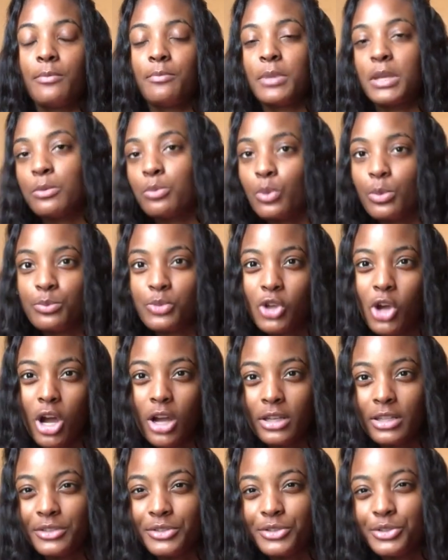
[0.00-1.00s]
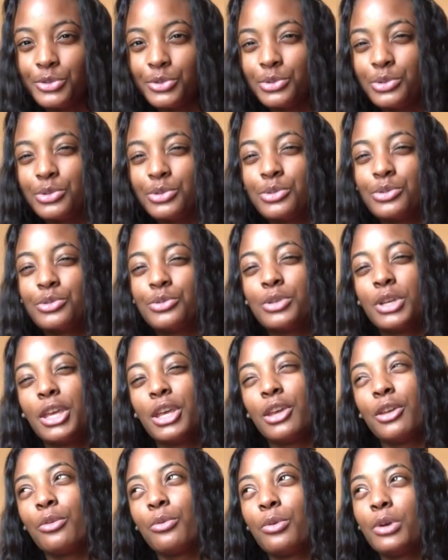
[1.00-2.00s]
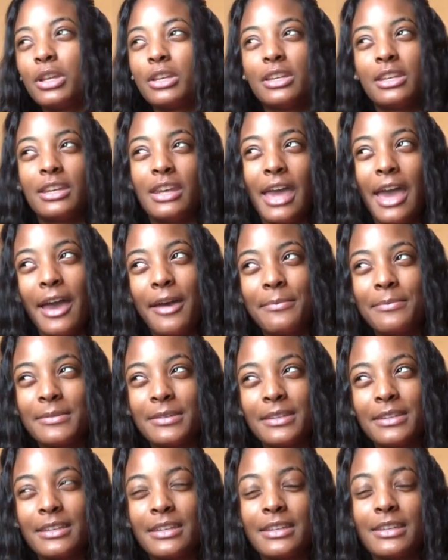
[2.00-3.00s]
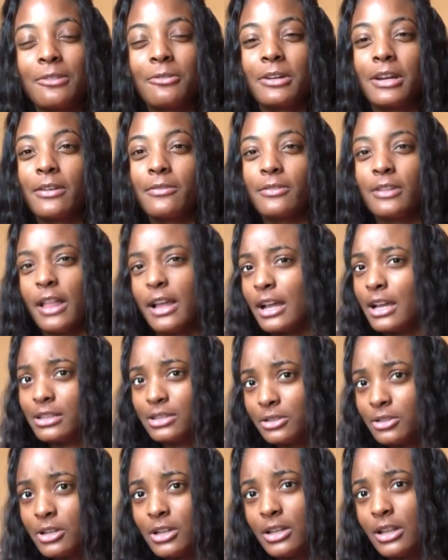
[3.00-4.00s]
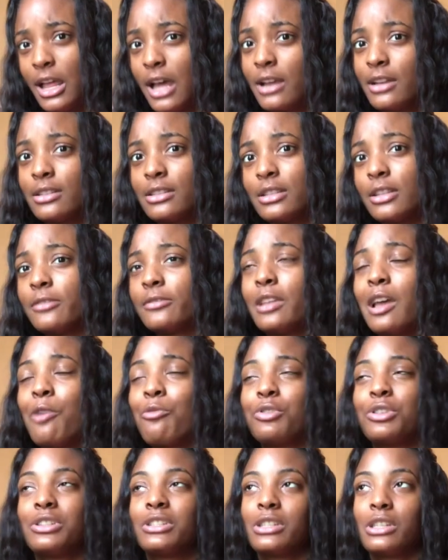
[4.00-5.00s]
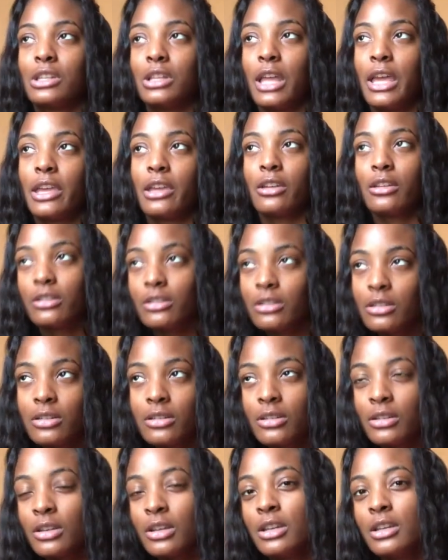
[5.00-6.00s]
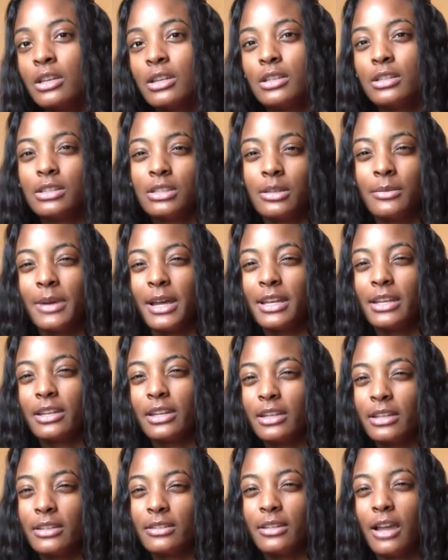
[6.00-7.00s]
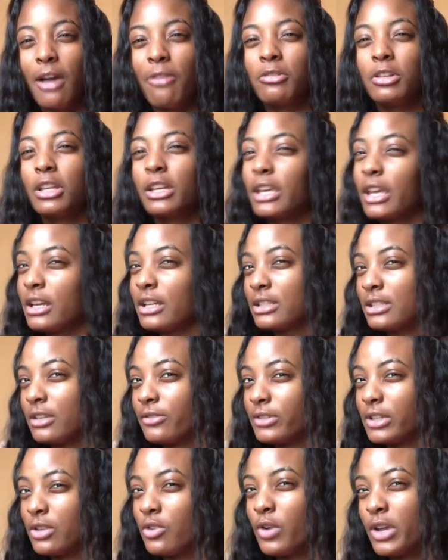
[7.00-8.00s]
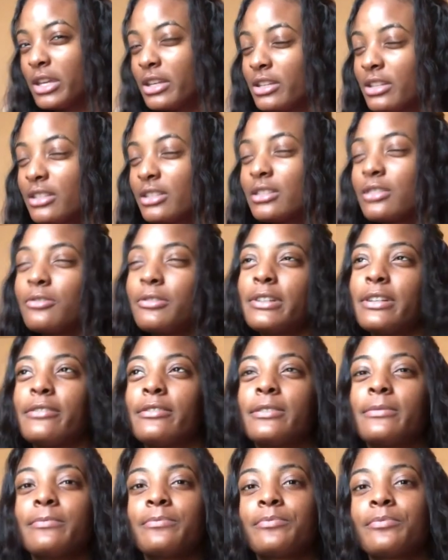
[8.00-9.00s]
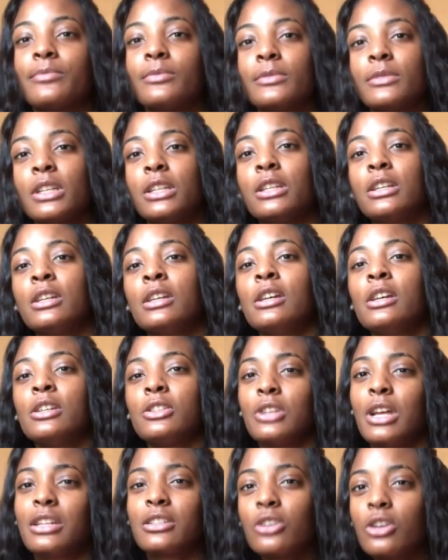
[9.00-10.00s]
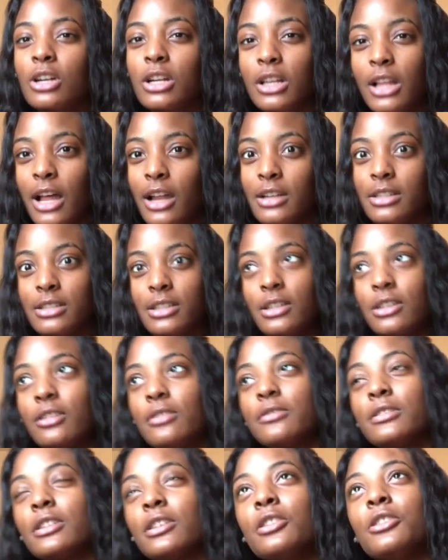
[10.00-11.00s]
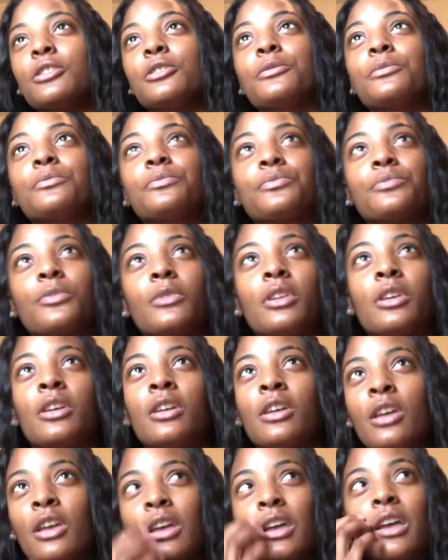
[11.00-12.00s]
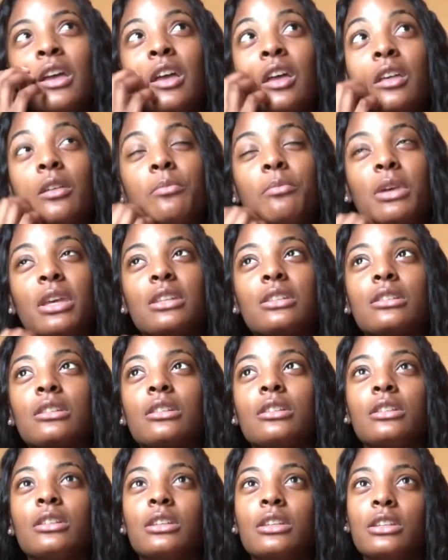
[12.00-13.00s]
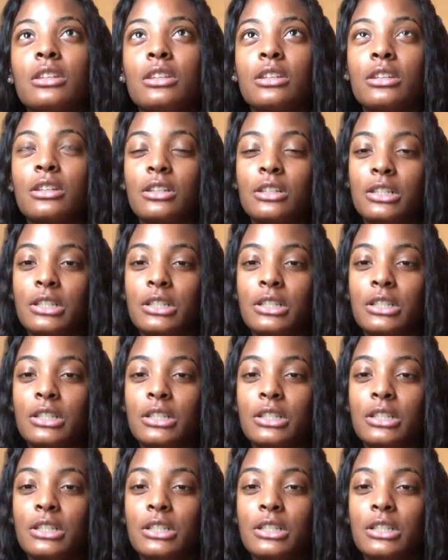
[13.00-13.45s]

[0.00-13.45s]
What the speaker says: people I'm talking to and what didn't happen or whatever. Like I told her a lot of stuff that I wouldn't tell like somebody I would look at as like an acquaintance or whatever. So I told her a lot of stuff. So basically